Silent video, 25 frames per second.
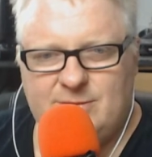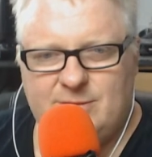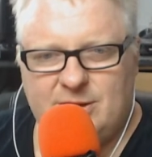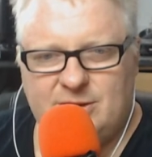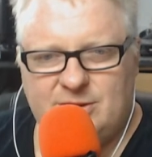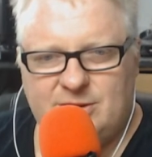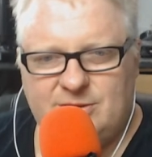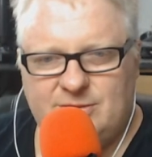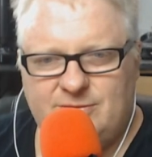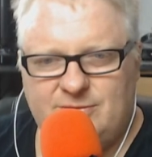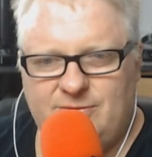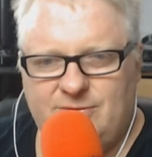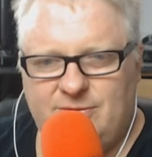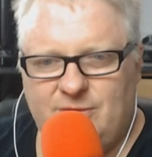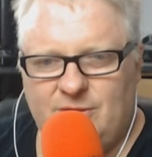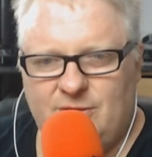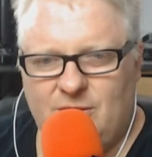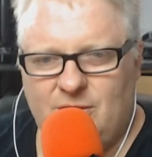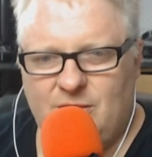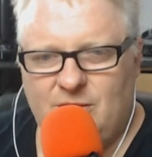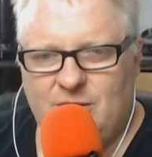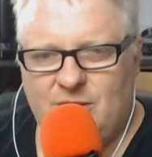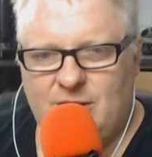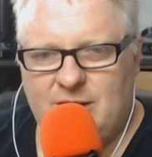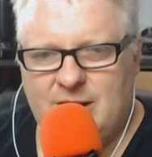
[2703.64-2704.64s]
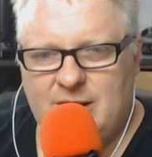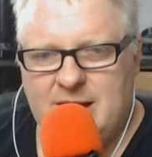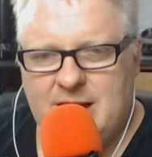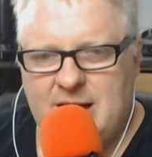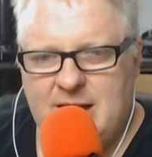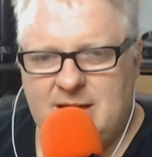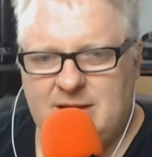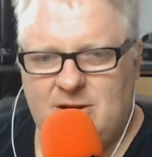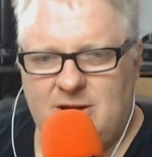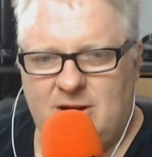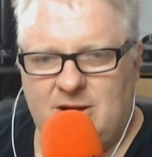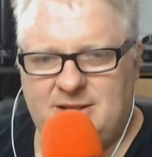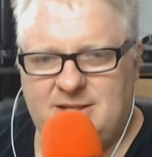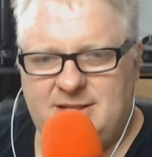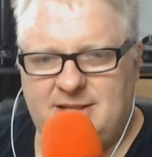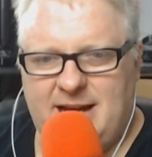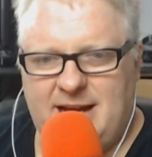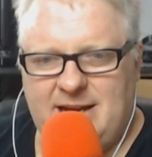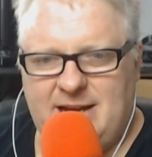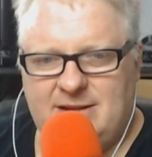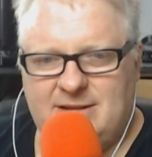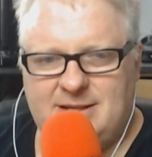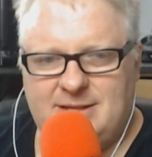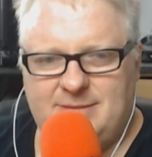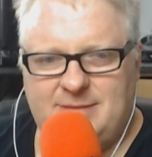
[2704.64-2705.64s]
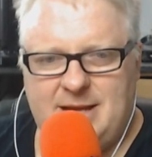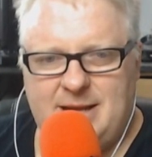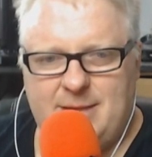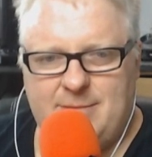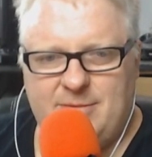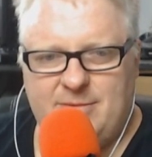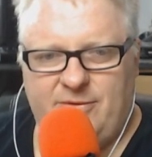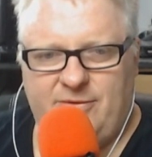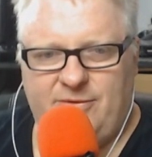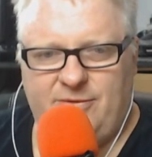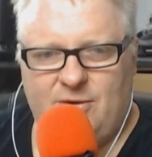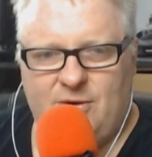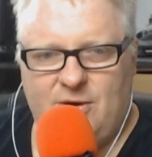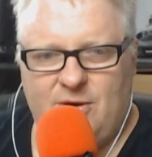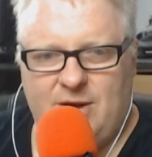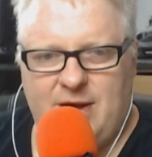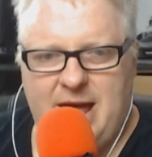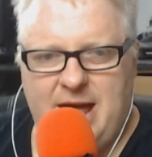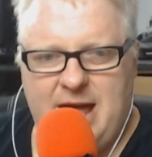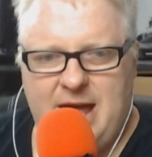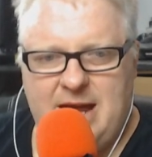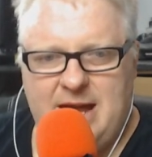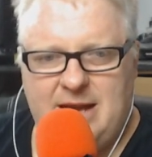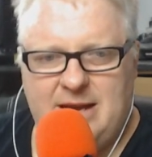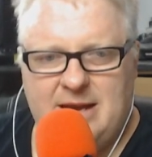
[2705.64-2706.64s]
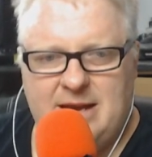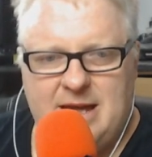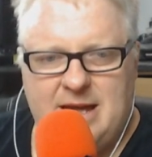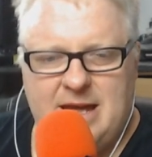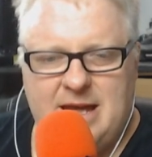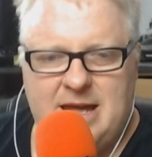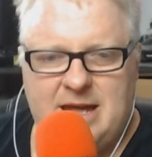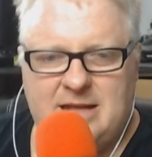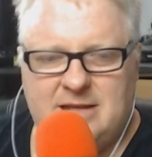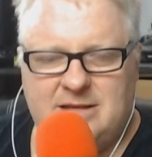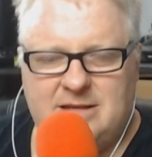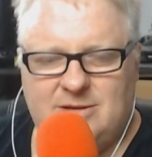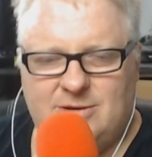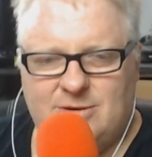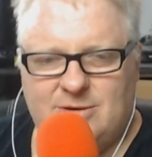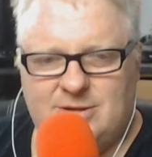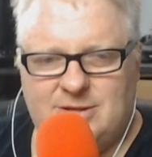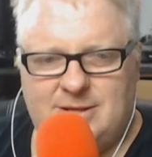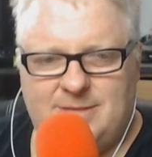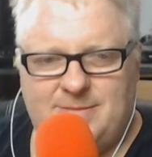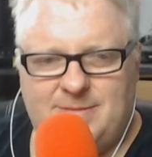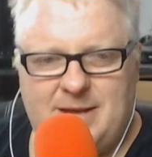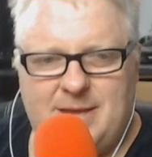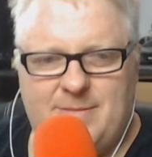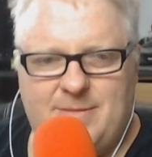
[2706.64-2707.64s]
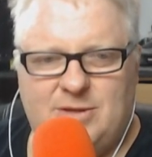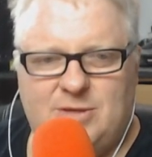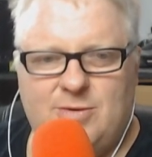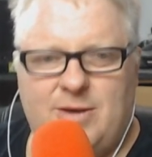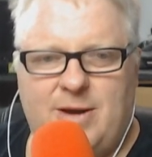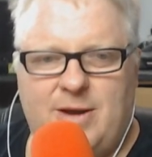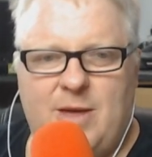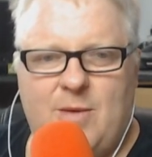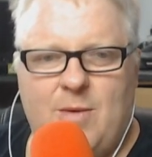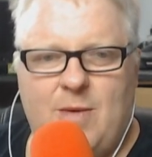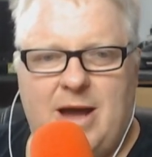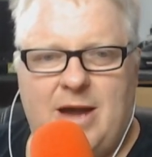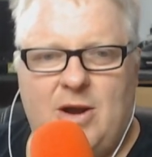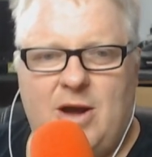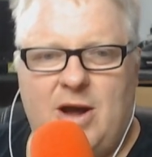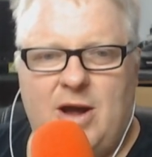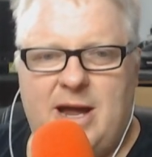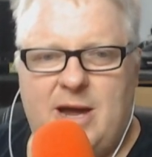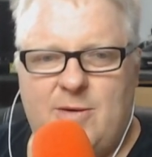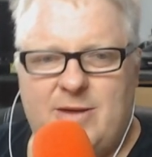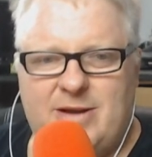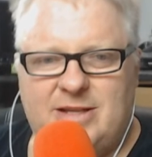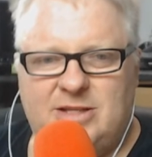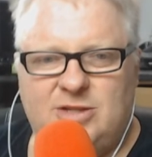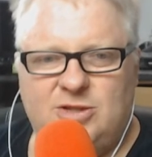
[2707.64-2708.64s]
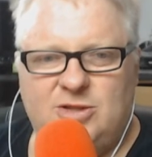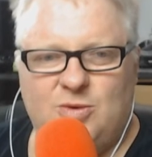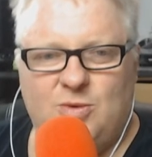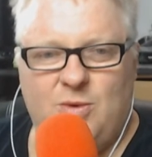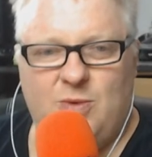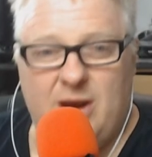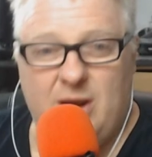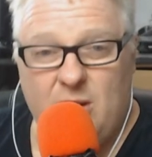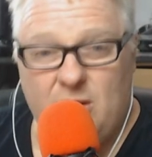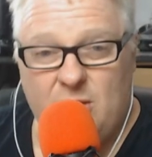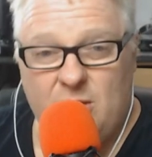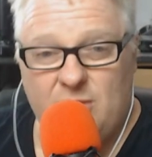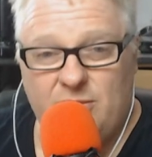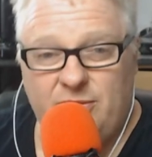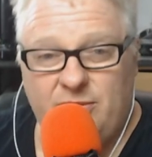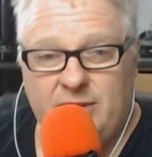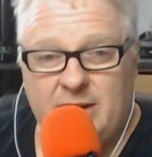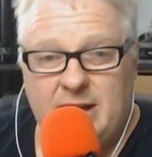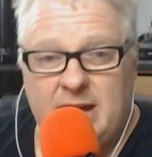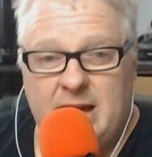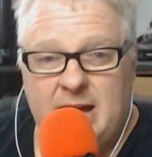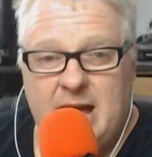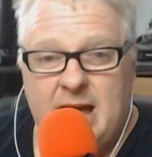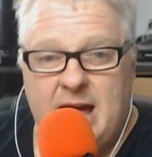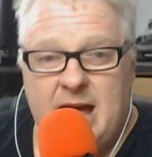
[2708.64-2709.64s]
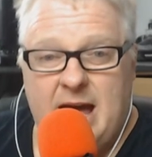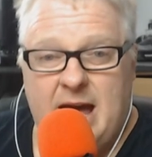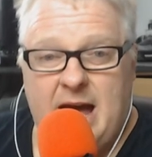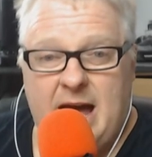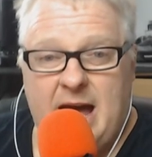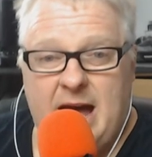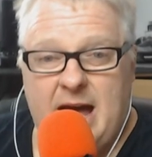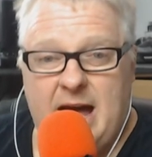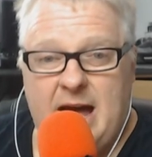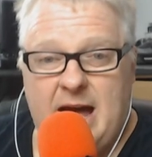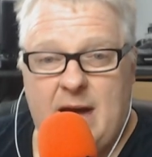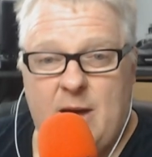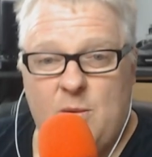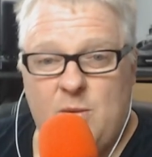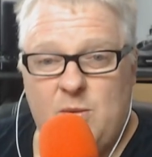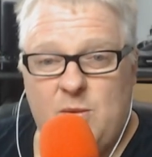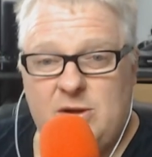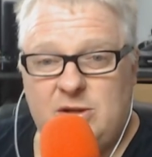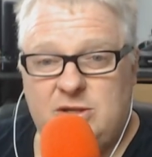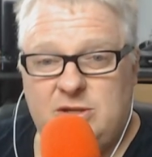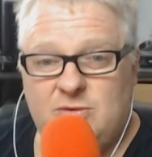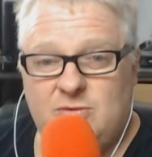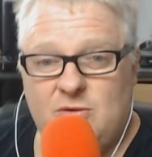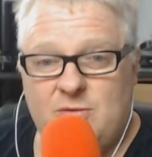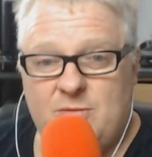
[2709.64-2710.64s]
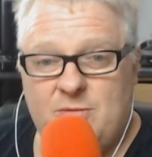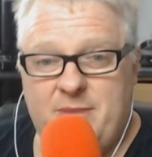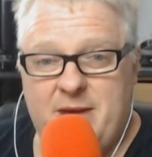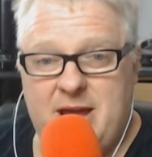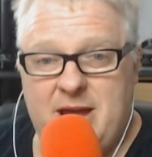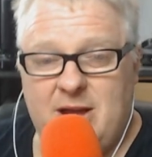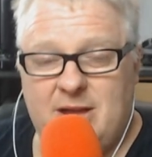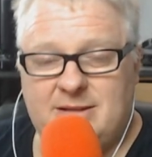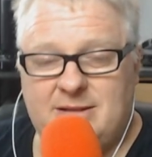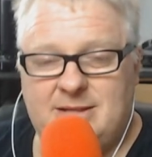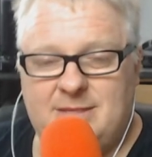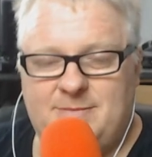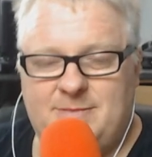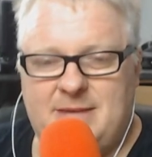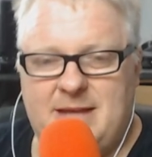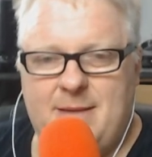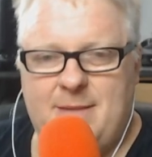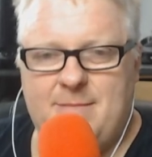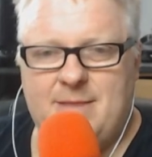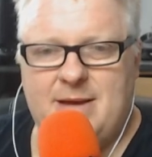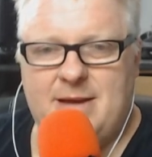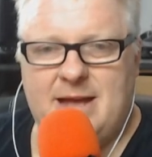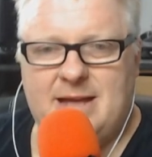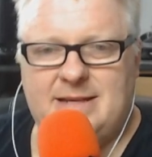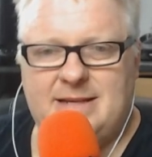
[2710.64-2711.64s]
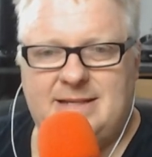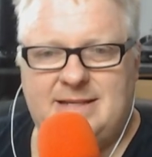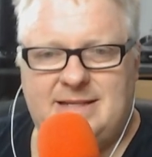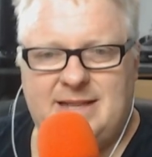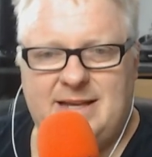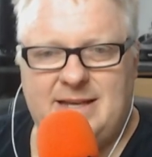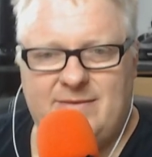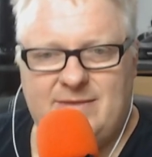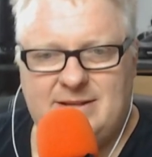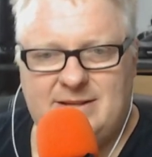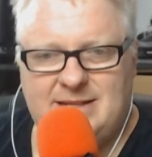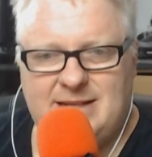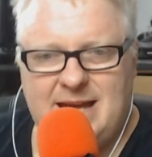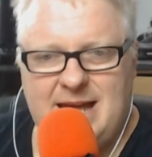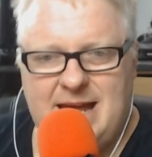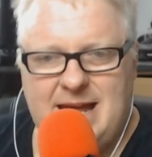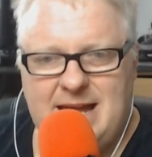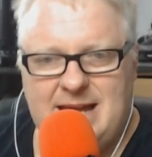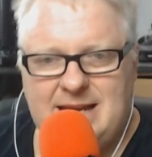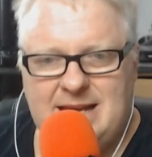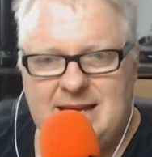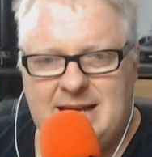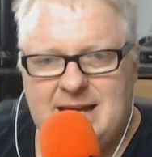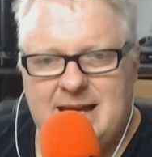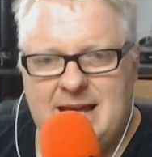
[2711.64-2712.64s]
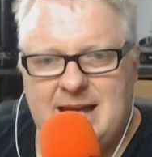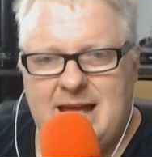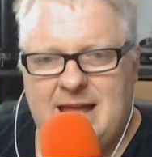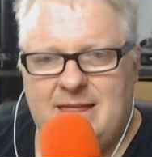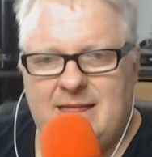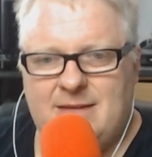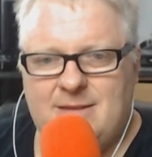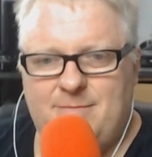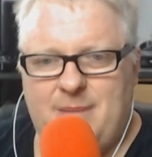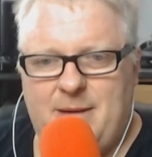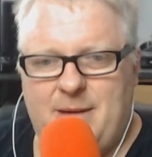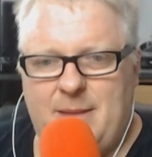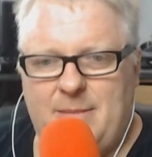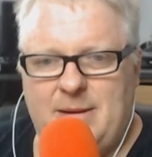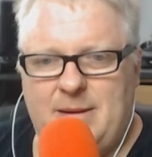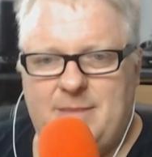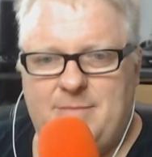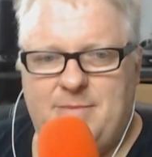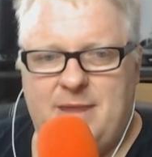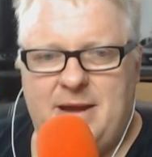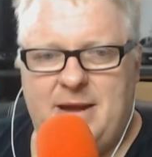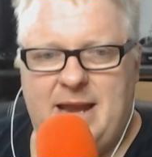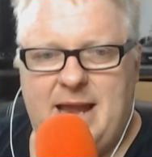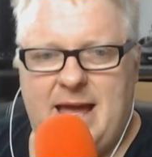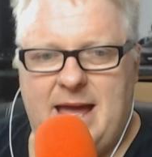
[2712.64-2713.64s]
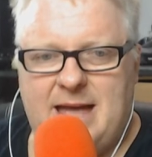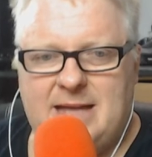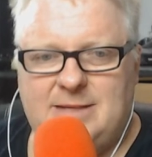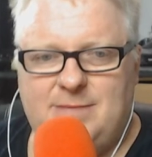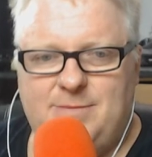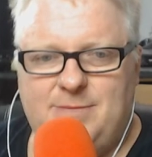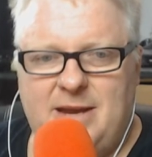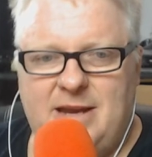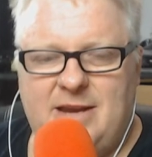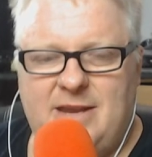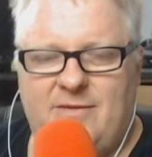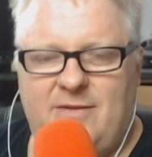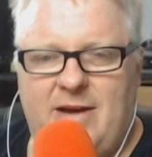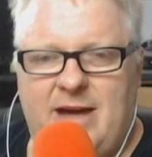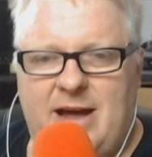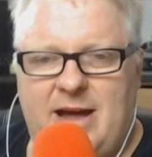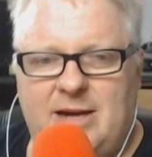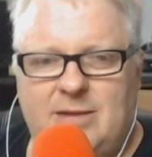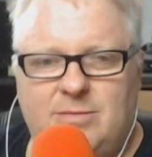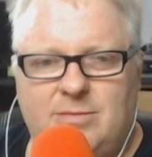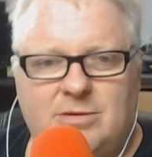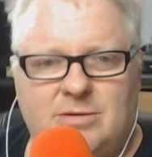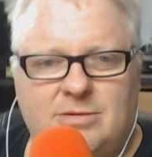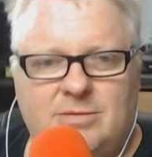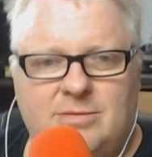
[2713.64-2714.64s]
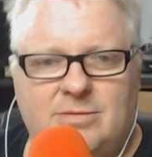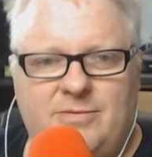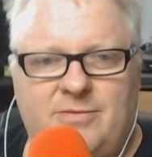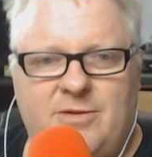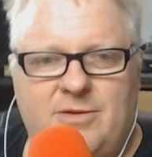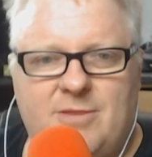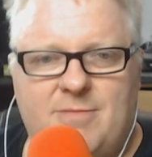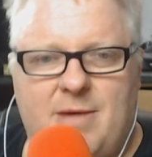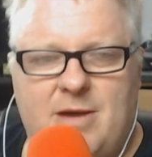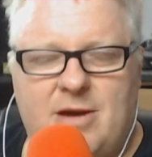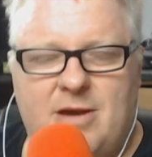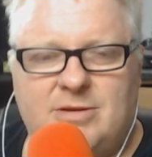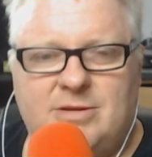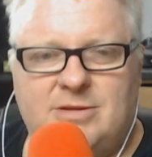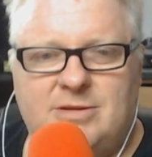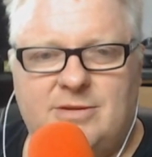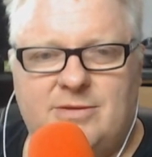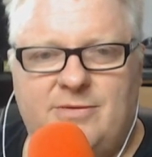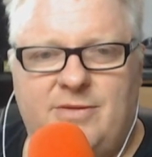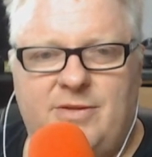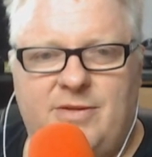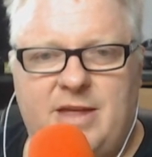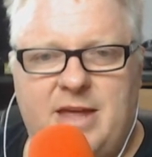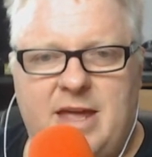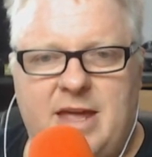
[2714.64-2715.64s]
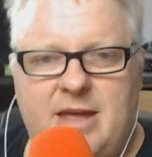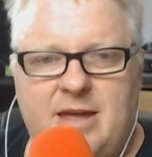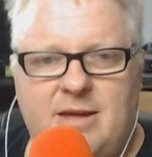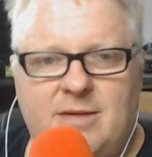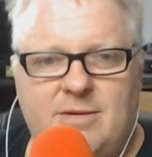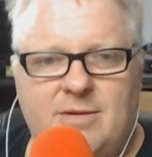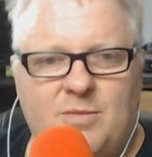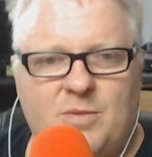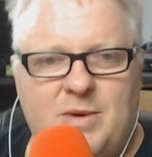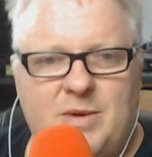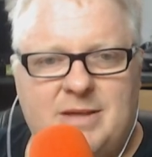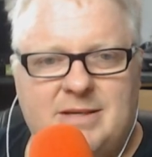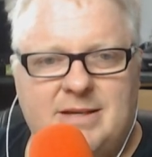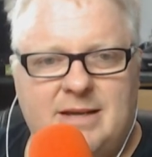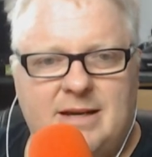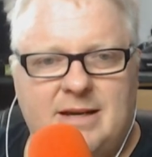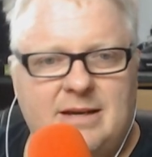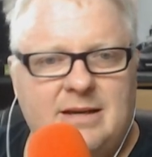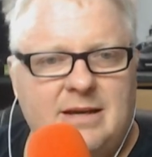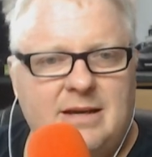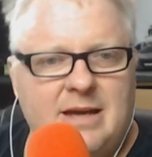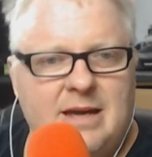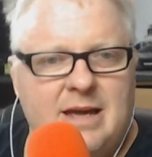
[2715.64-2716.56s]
Watch 4 on sale September 14, in-store September 21. iOS 12, which will be on September 17. The public beta has been available for most of the winter.